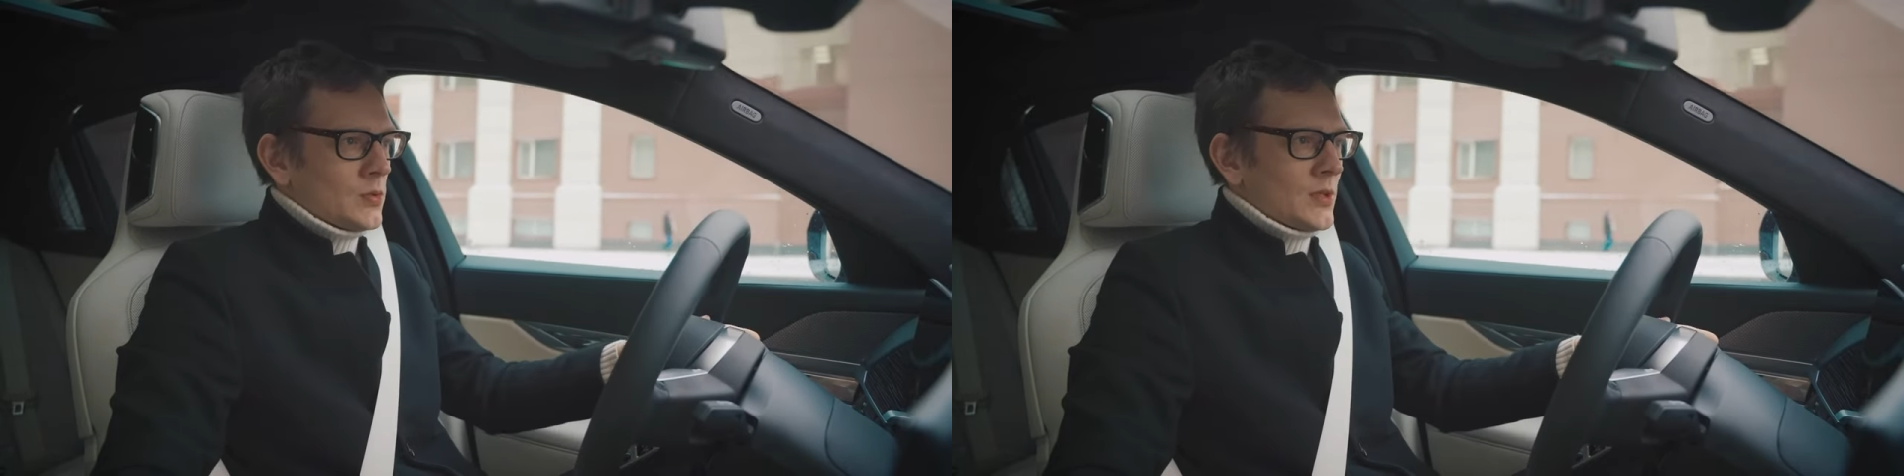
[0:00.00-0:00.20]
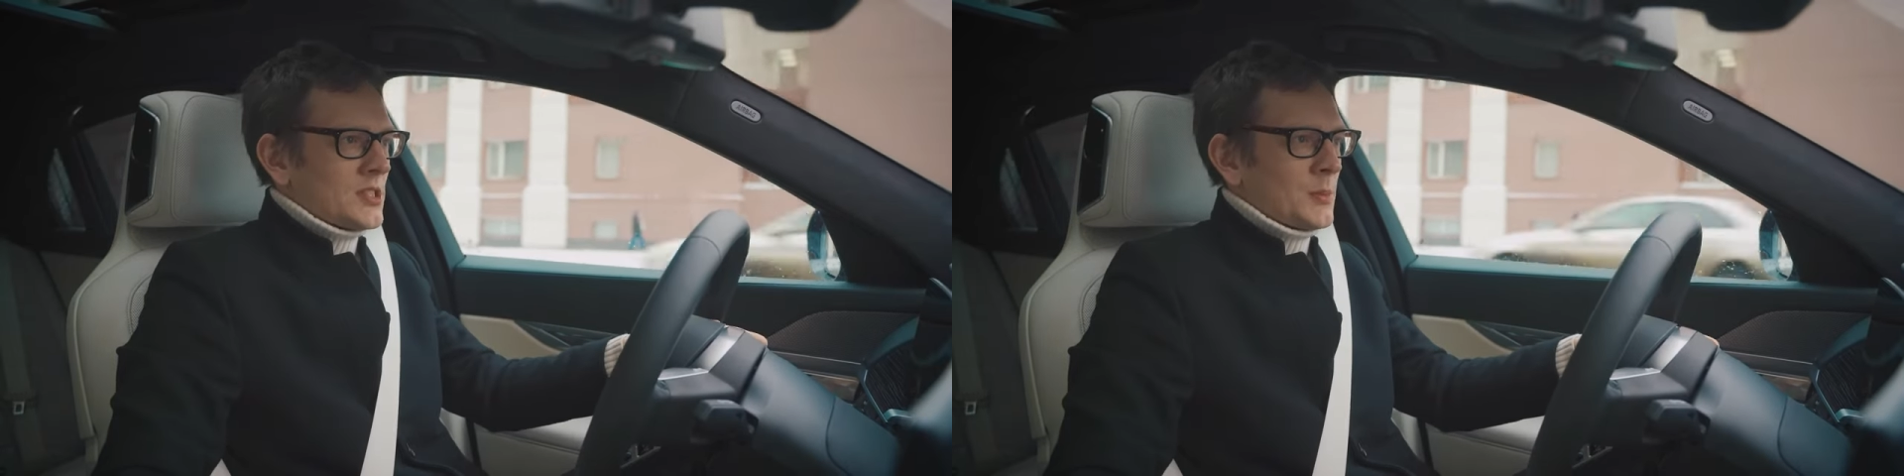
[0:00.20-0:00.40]

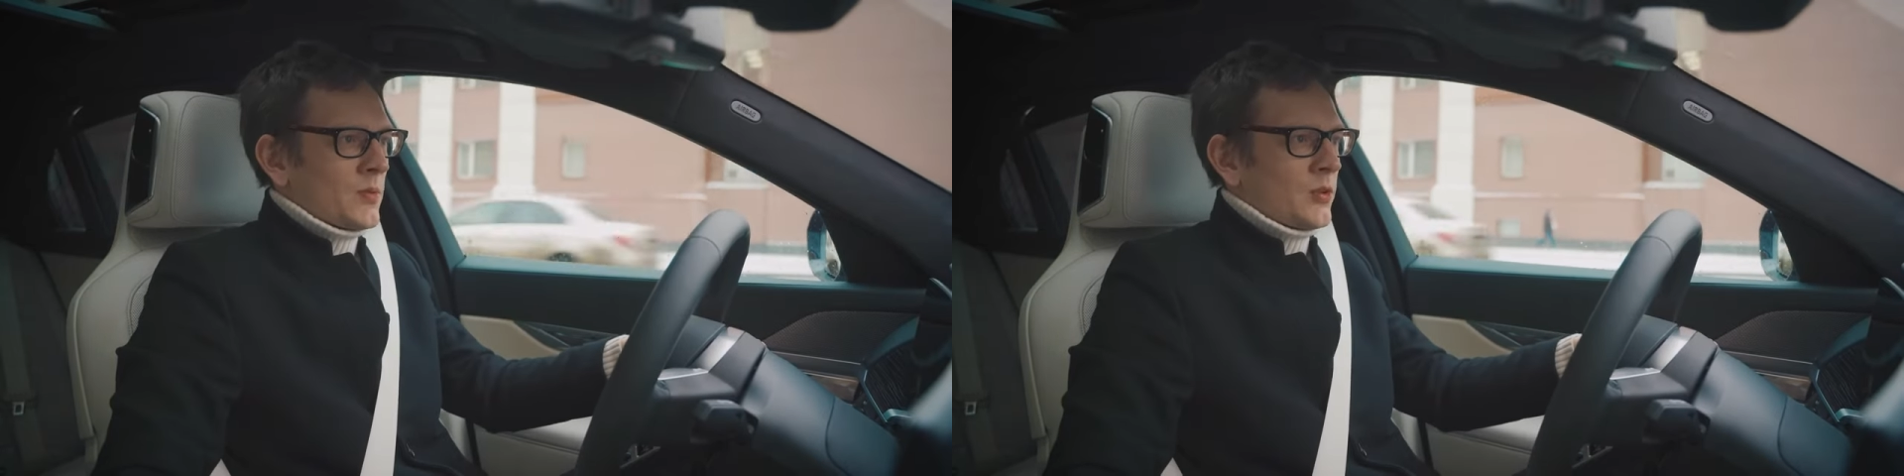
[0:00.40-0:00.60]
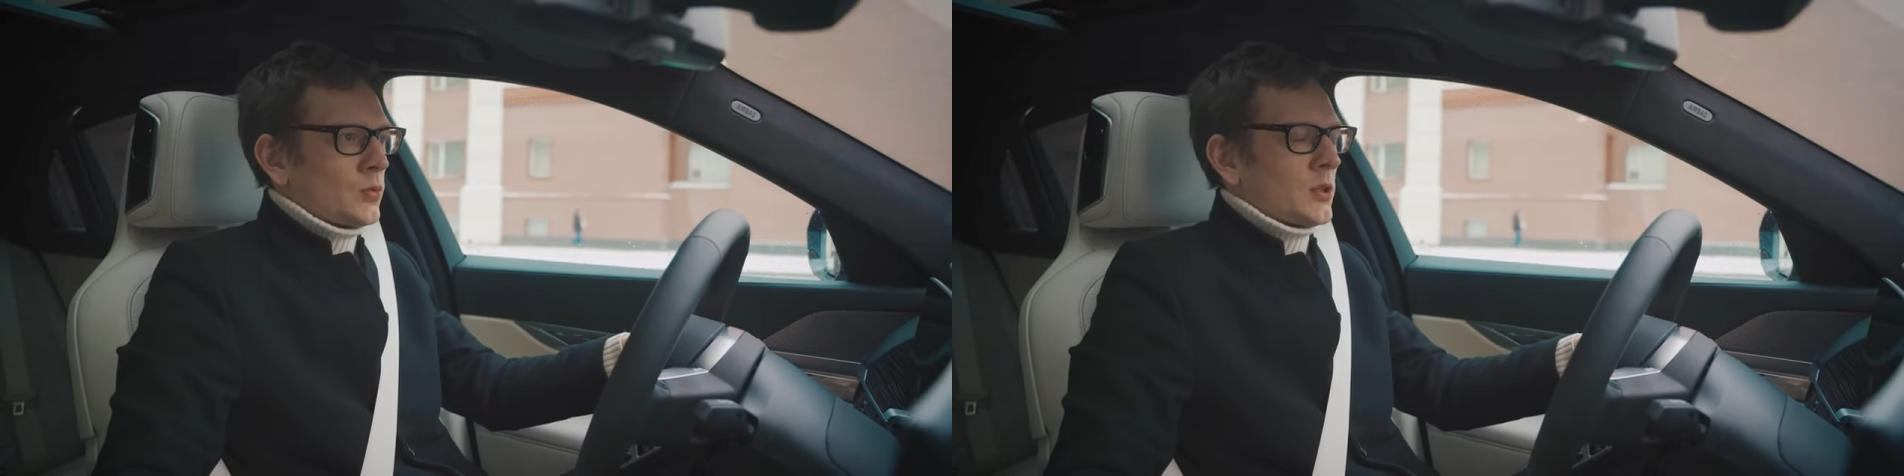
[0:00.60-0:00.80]
to
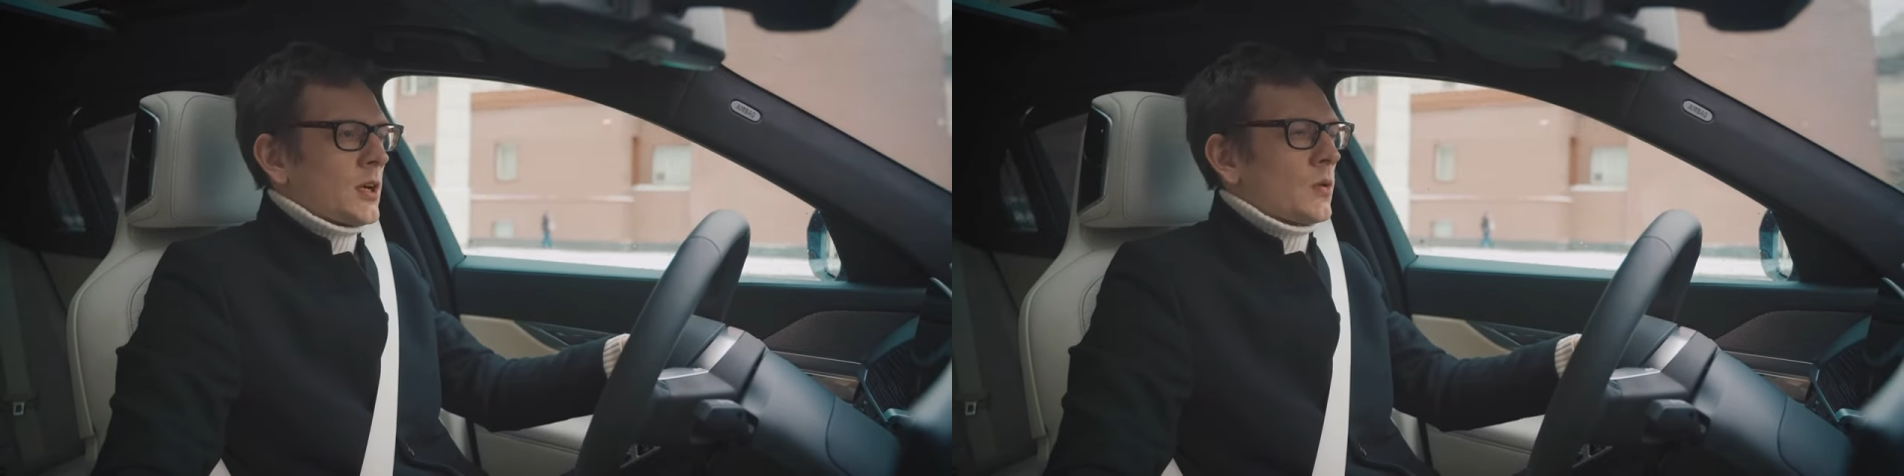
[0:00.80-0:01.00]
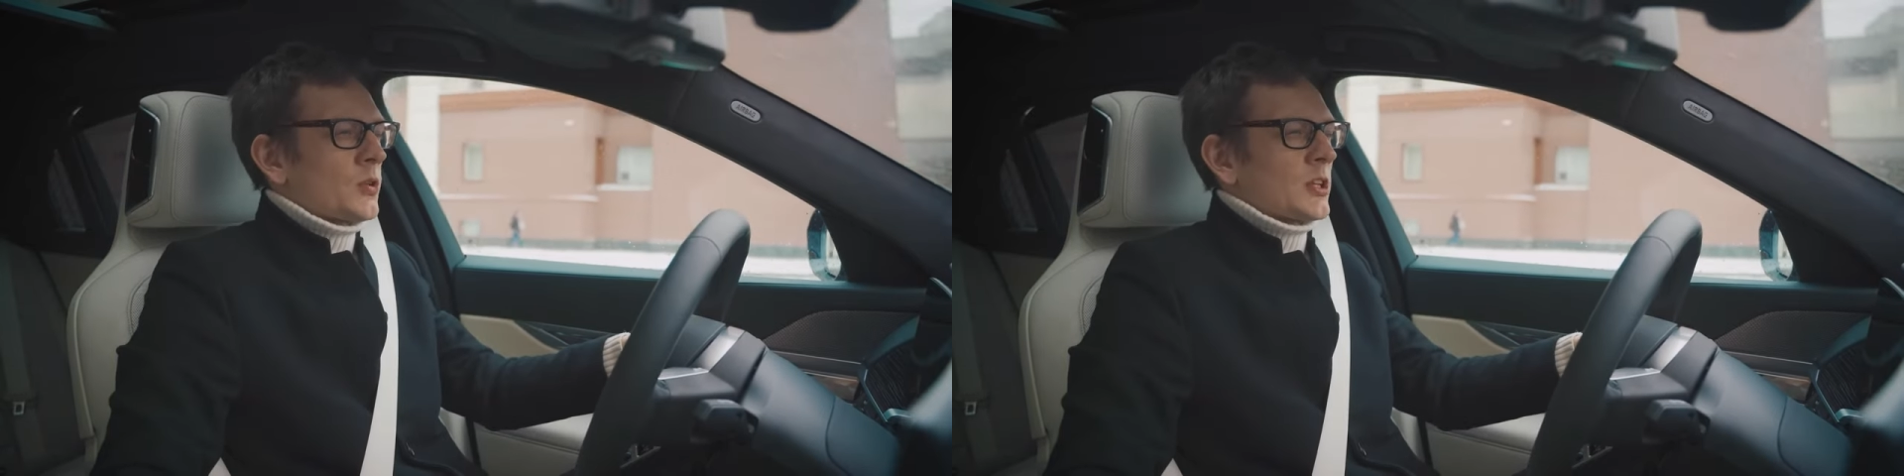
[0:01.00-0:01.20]
some fierce
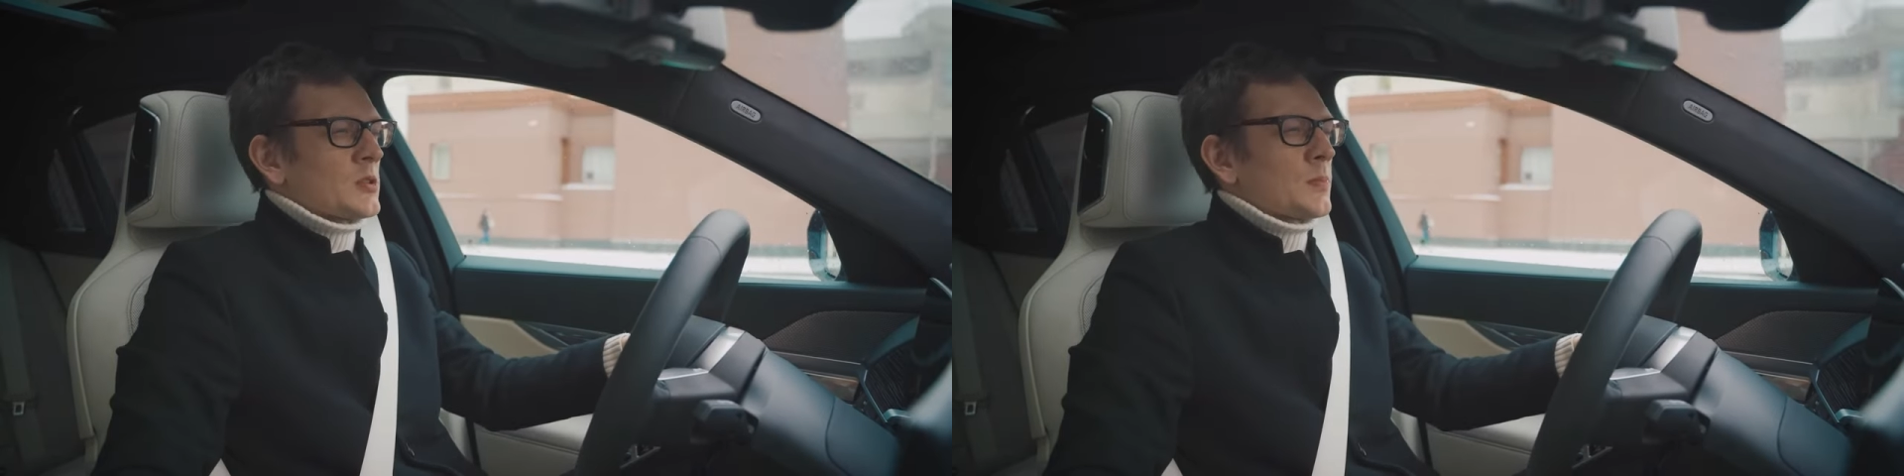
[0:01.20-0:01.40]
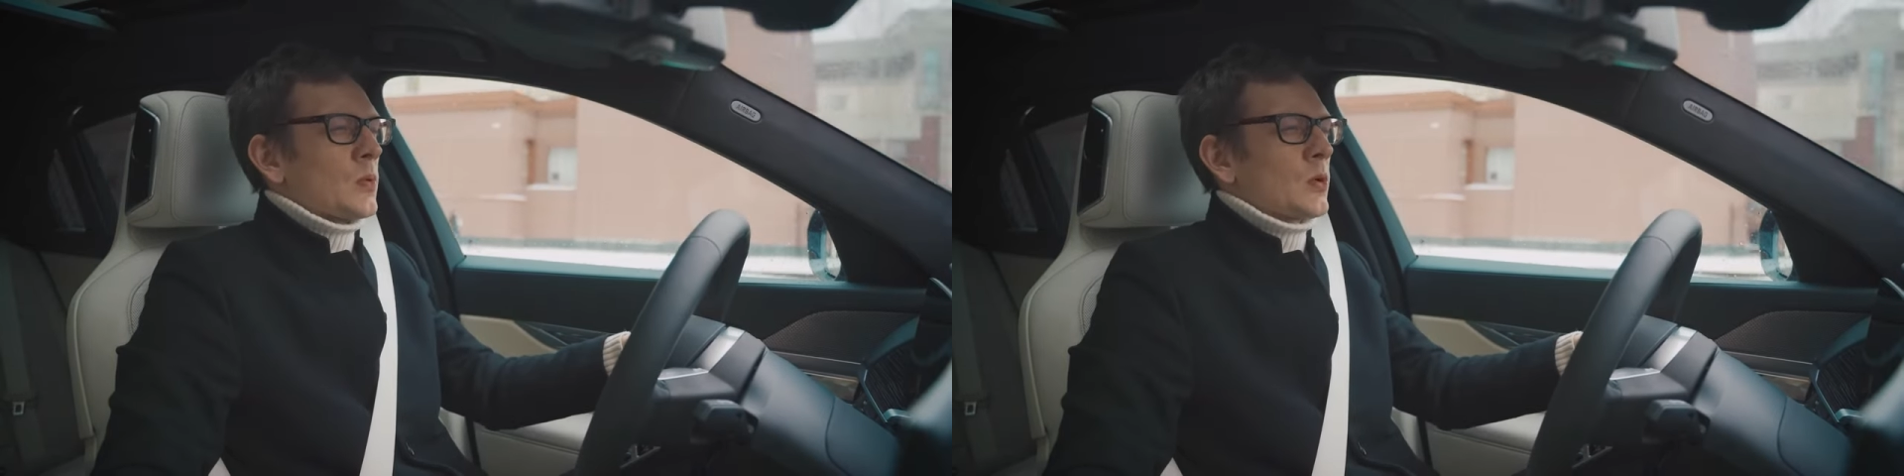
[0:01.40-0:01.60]

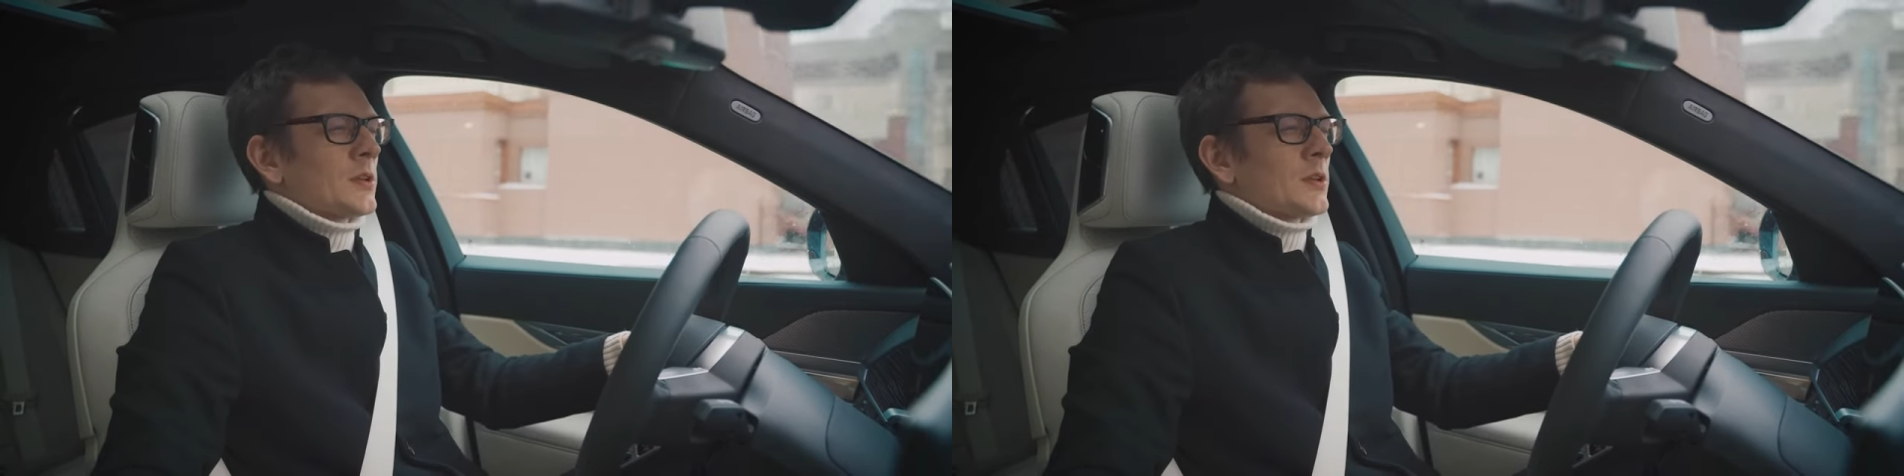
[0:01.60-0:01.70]
sport?